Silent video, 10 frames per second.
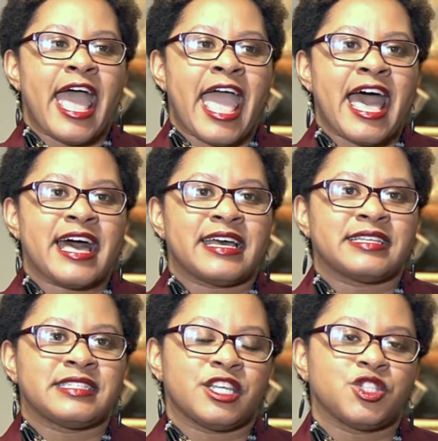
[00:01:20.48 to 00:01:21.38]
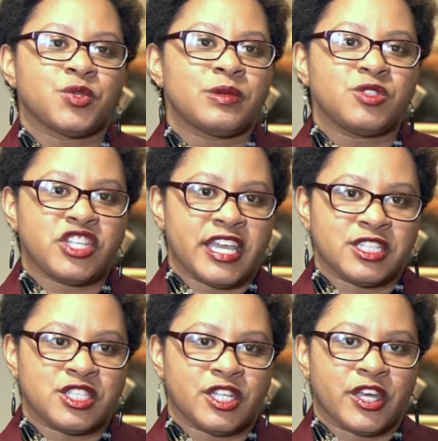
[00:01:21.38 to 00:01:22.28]
as interim
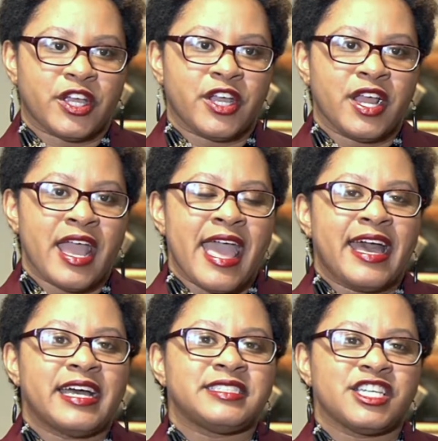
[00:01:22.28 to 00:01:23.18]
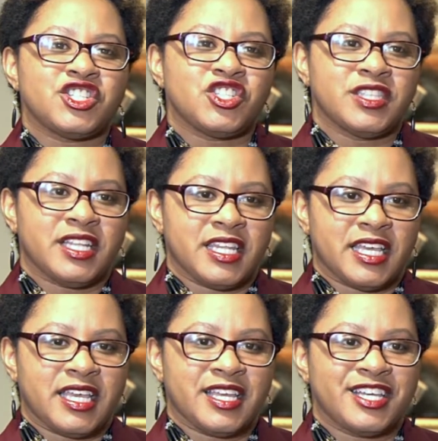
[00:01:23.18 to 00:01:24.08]
chancellor
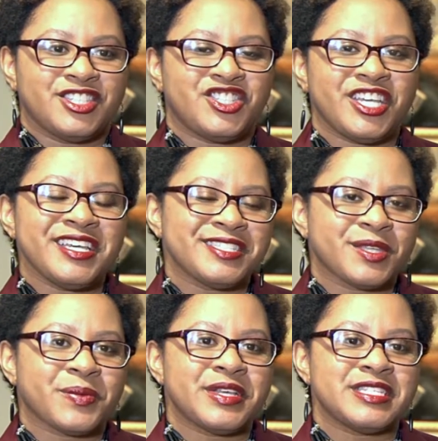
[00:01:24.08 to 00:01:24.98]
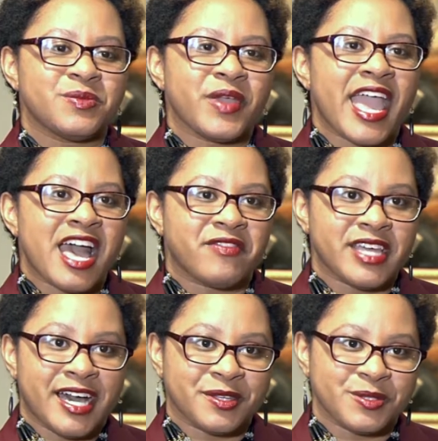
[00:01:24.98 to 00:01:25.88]
Additionally, she is the reason we have
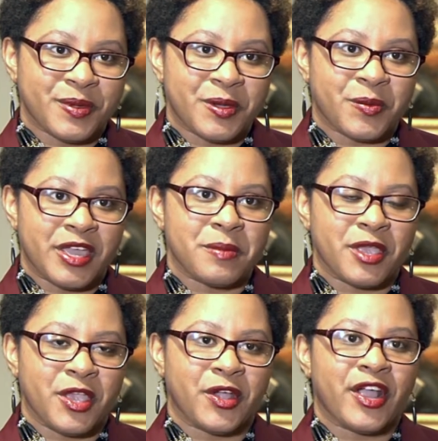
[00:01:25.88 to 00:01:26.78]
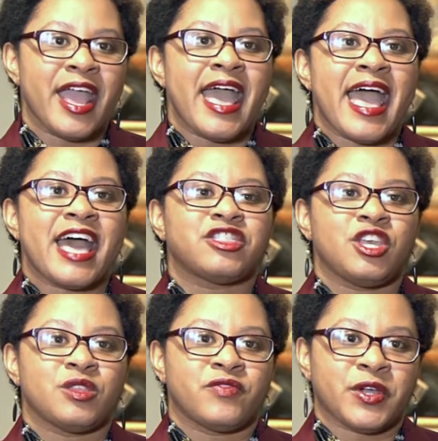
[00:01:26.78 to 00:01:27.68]
an honors program here at
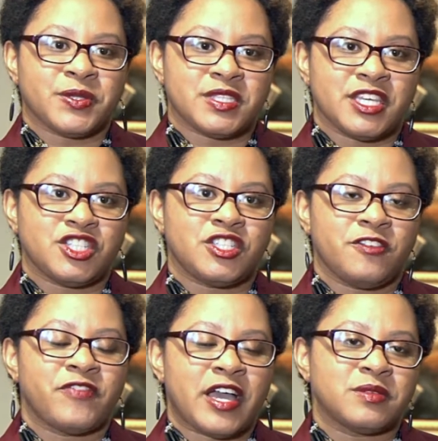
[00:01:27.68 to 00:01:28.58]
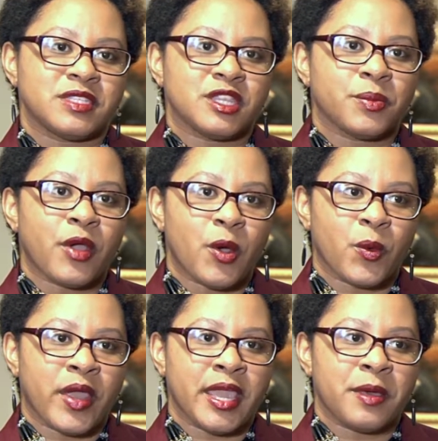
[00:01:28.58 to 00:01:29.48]
the university. She founded the
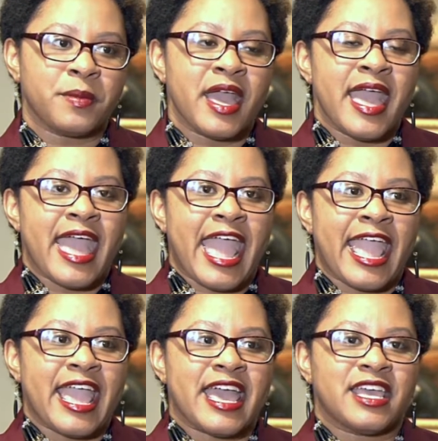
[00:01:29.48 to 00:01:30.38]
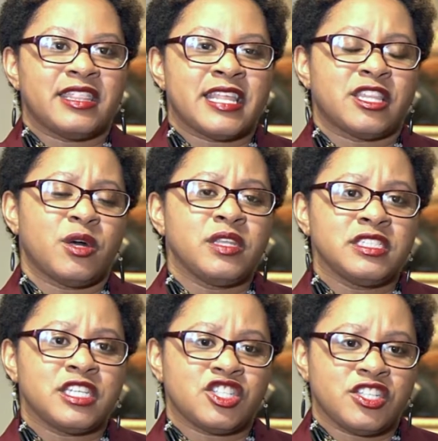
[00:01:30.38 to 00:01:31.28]
program, and not
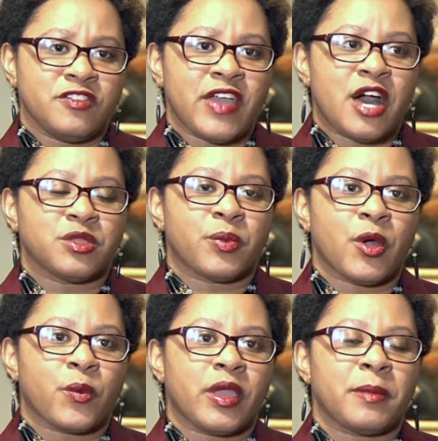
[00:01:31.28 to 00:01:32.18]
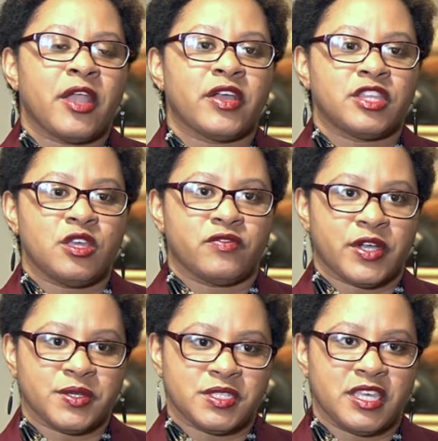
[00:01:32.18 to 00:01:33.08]
only did she found the program here at the
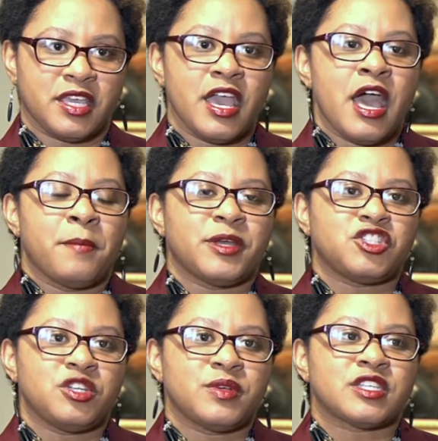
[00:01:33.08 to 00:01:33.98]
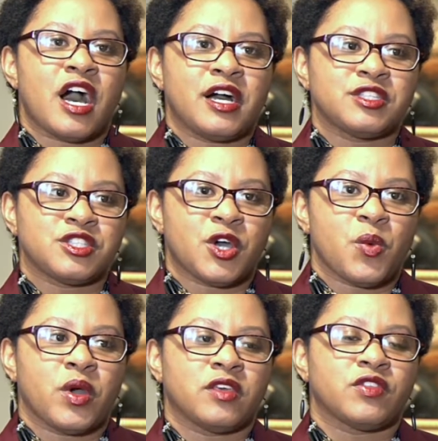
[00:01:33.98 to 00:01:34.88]
university, but she was also
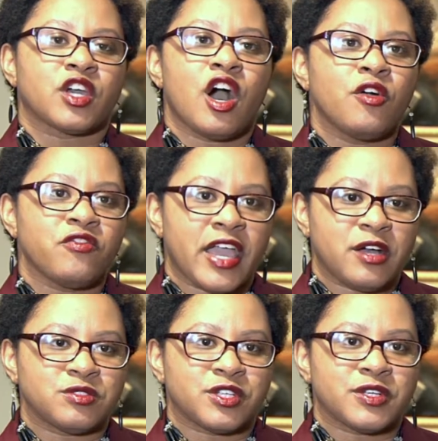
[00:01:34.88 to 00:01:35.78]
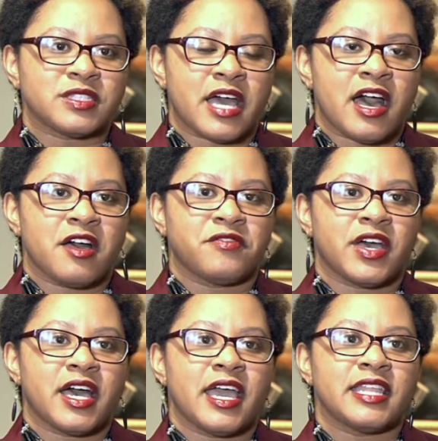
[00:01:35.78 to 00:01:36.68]
one of the co-founders of
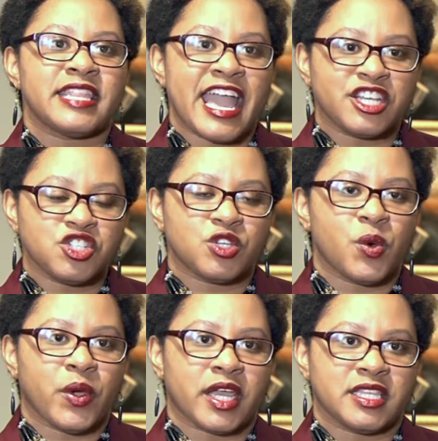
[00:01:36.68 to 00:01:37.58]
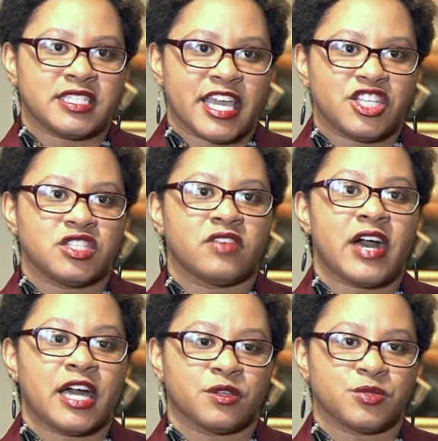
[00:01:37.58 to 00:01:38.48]
a national organization
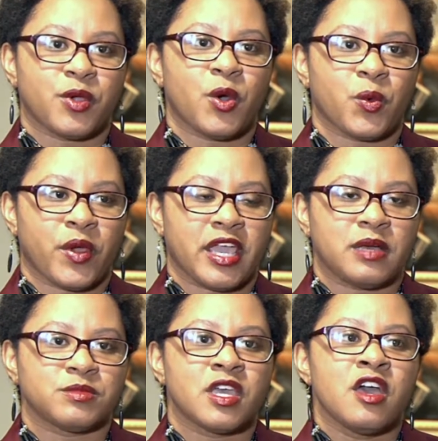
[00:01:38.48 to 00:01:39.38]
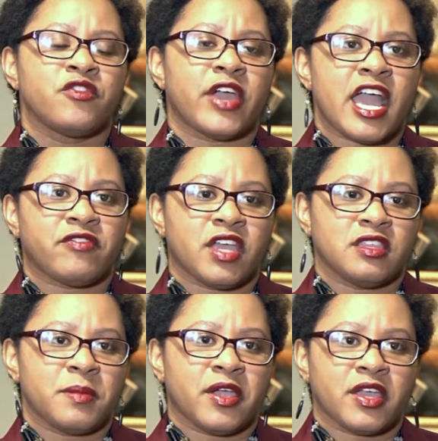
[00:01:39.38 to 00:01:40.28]
of honors programs for
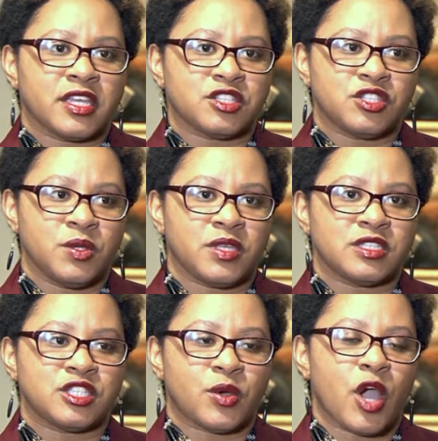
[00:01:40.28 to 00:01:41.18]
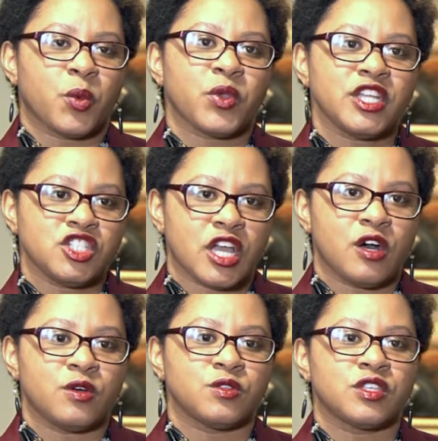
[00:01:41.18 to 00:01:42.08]
African American students. So her reach
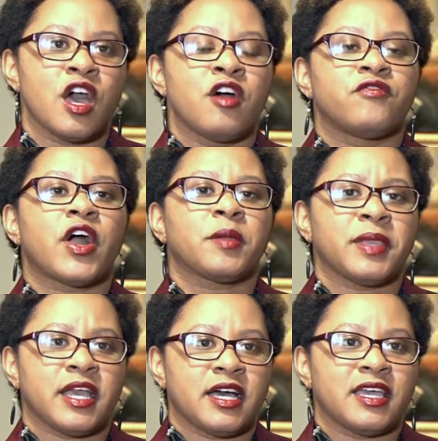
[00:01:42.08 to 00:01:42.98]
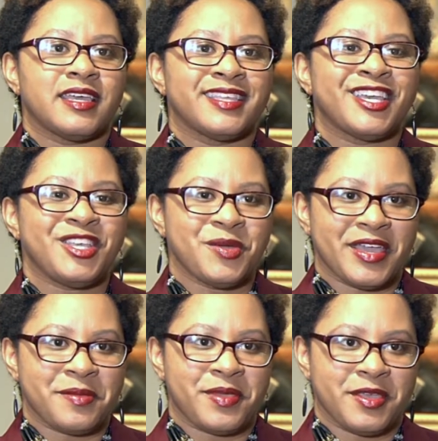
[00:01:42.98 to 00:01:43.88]
goes far beyond
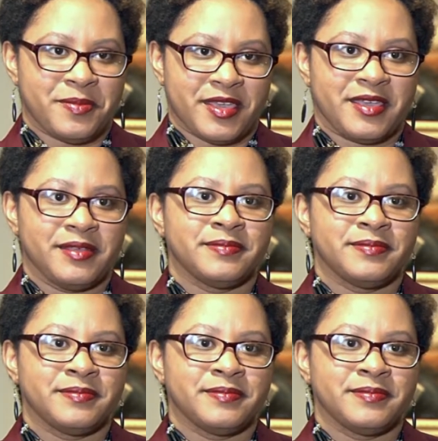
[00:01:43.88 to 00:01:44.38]
UAPB.